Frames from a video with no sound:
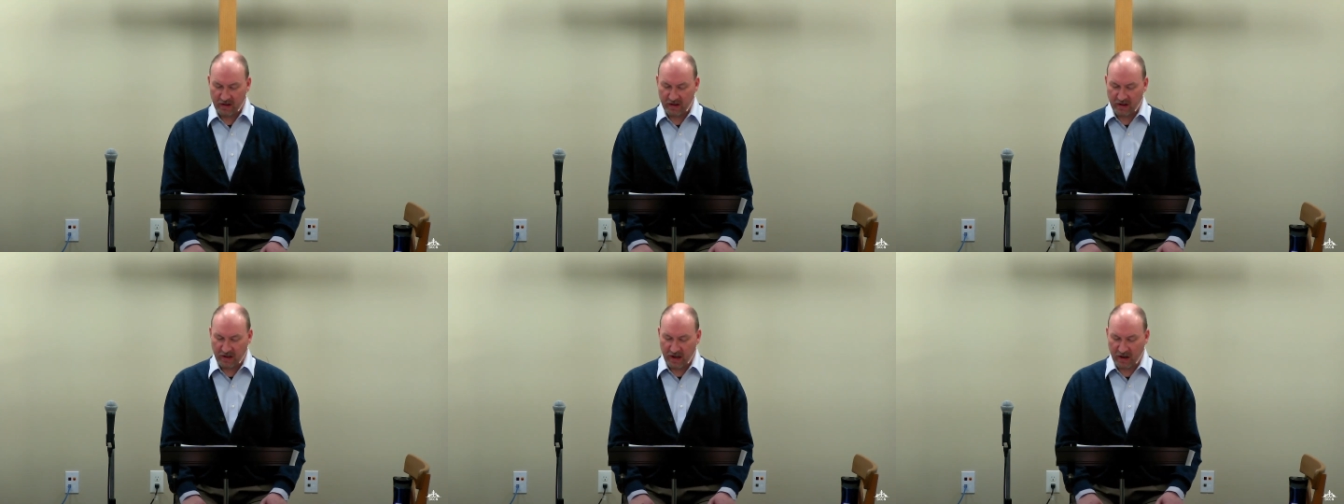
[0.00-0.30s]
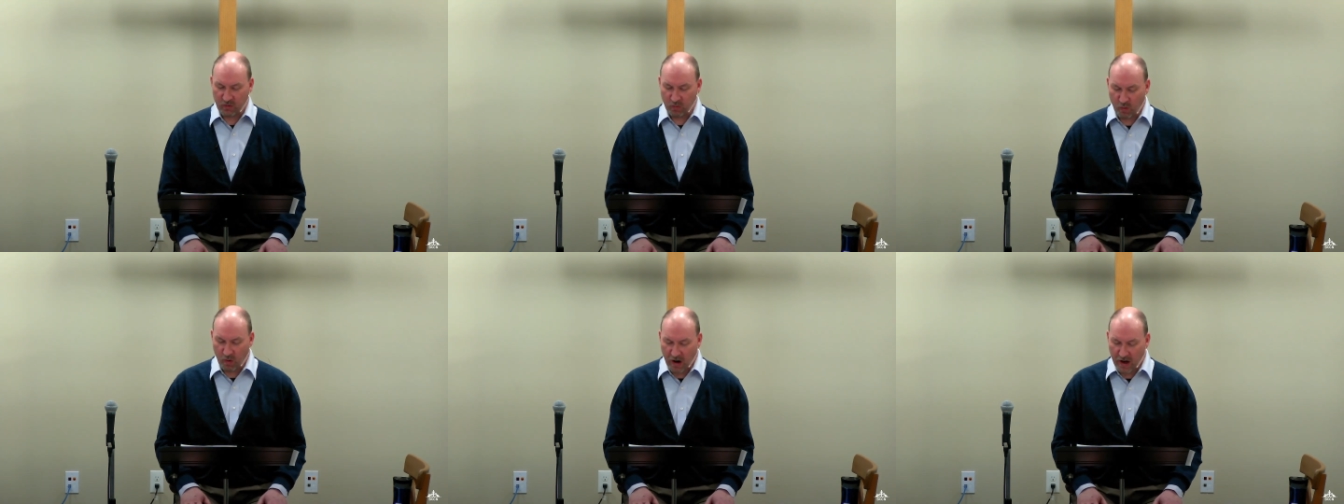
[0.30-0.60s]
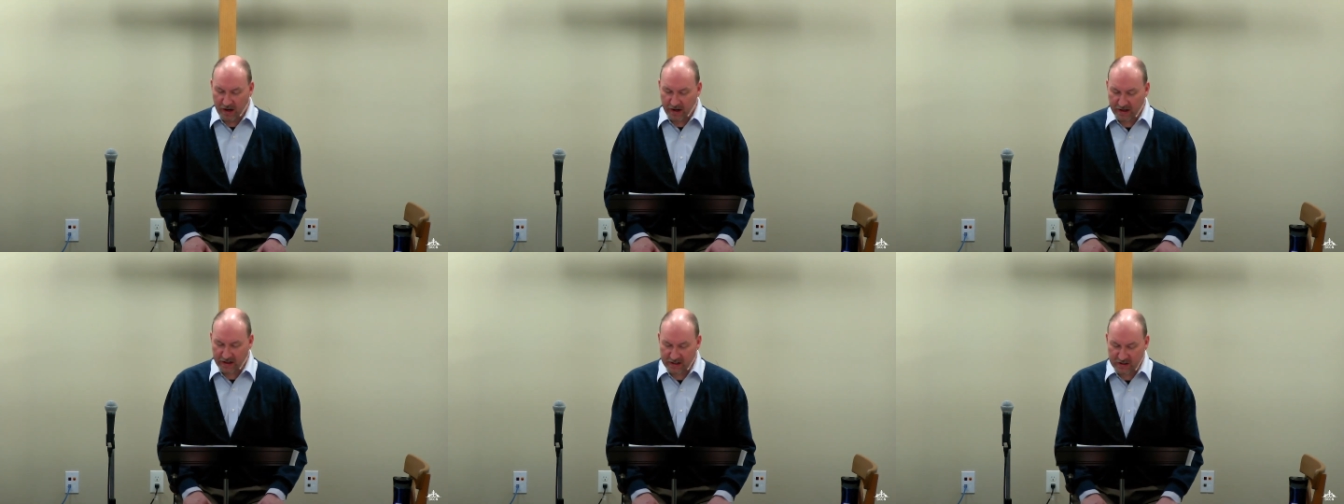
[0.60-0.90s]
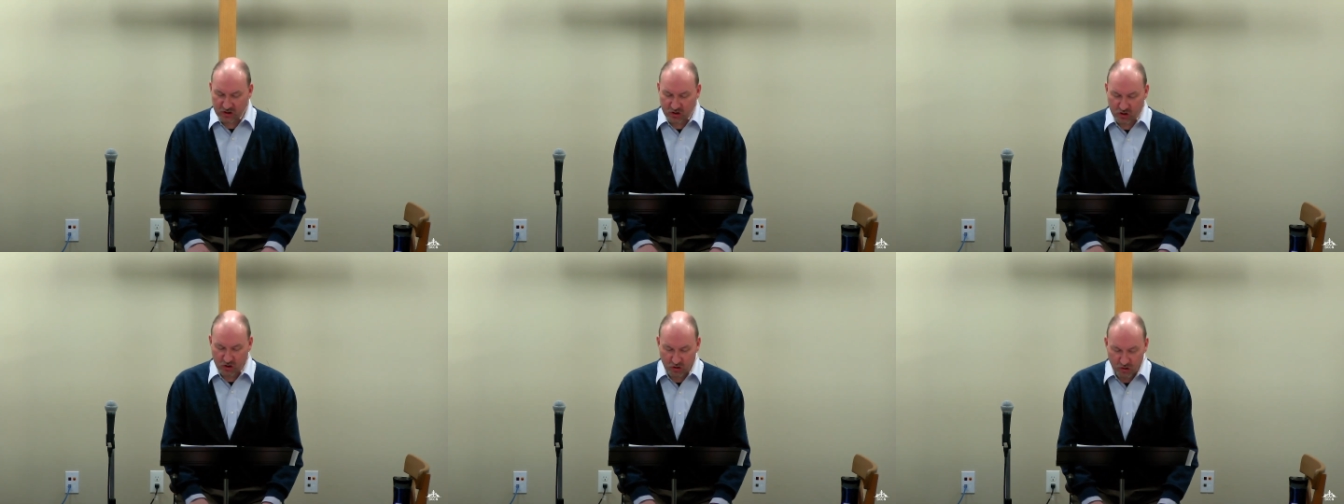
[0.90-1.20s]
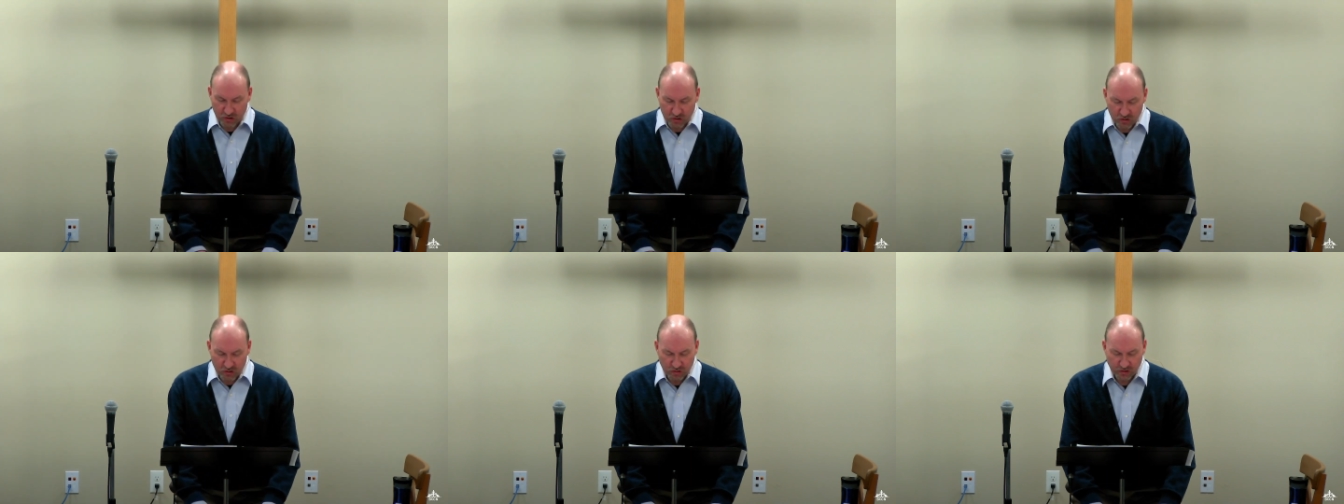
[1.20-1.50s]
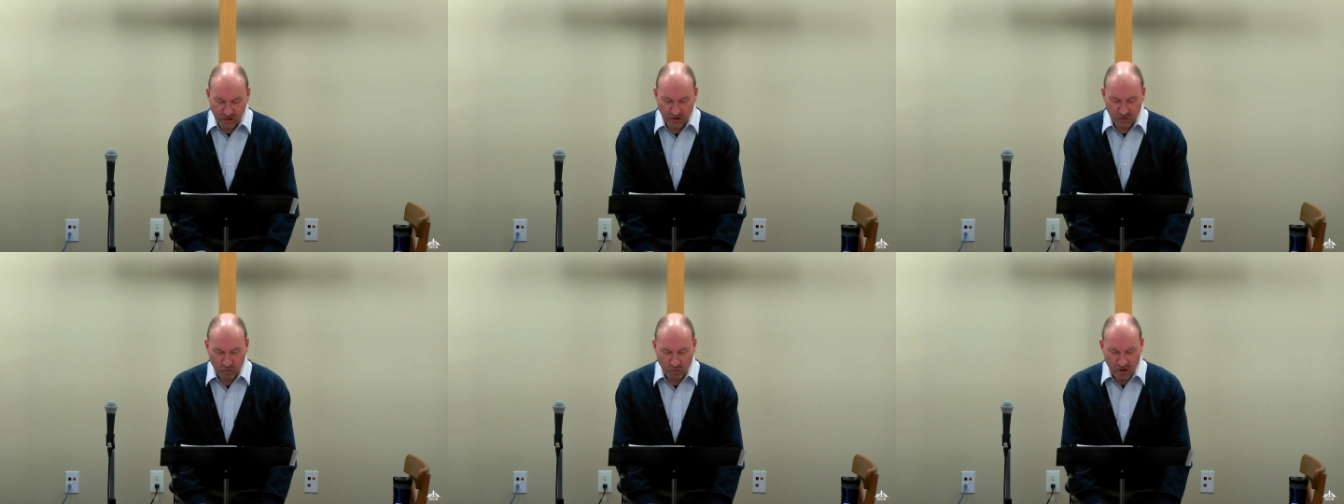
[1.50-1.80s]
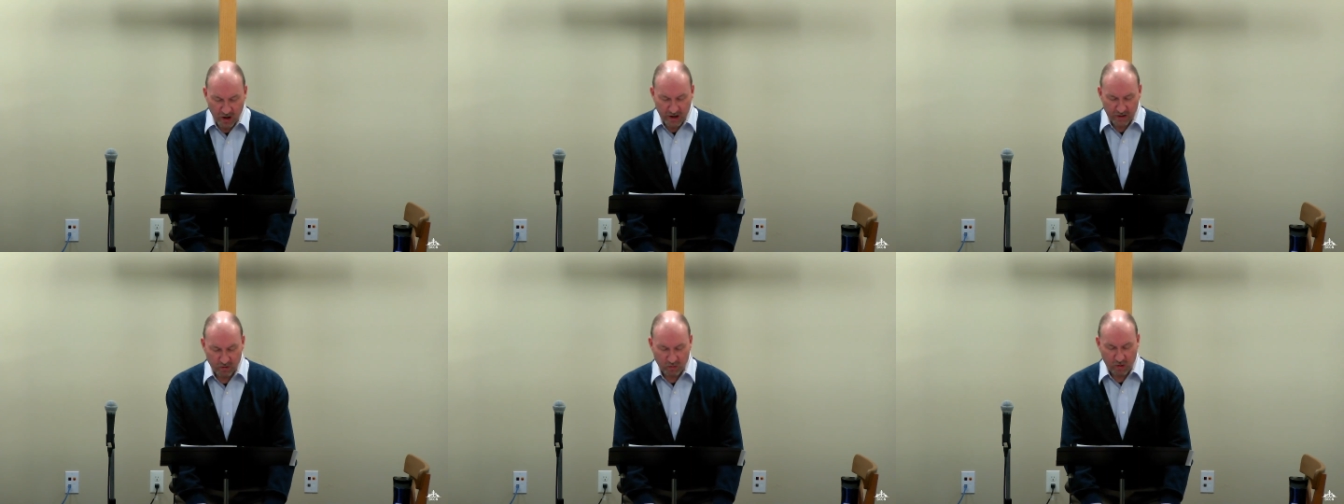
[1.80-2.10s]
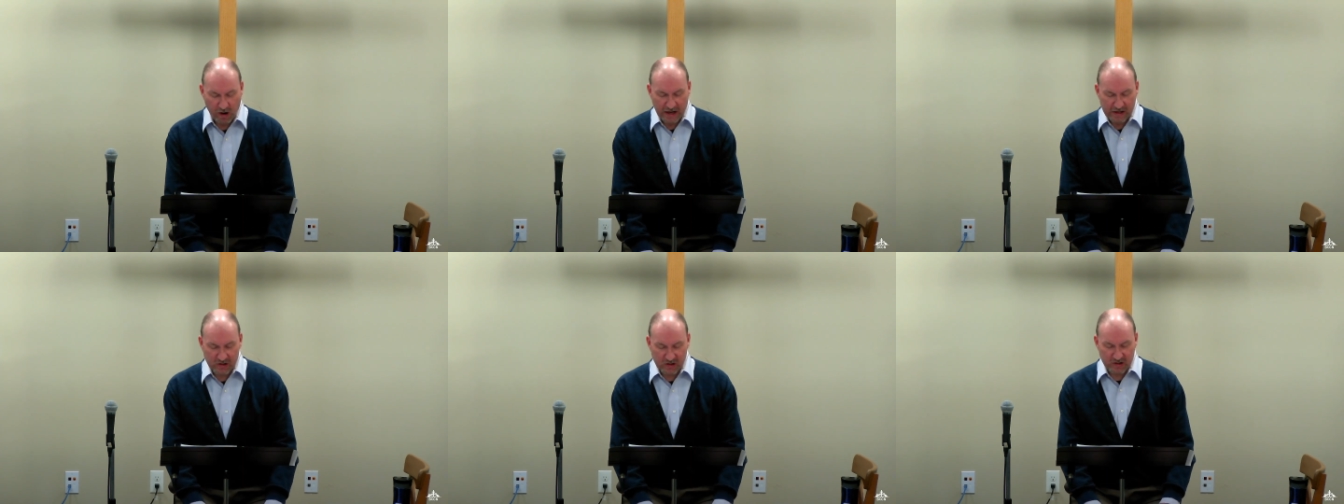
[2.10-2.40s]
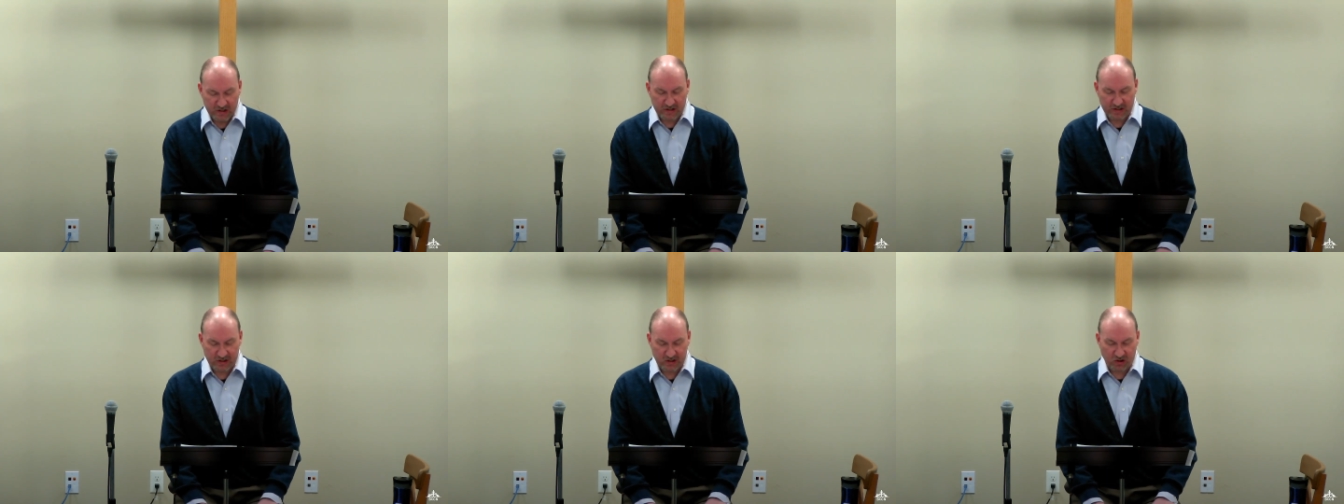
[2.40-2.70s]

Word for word: and what is truth and what righteousness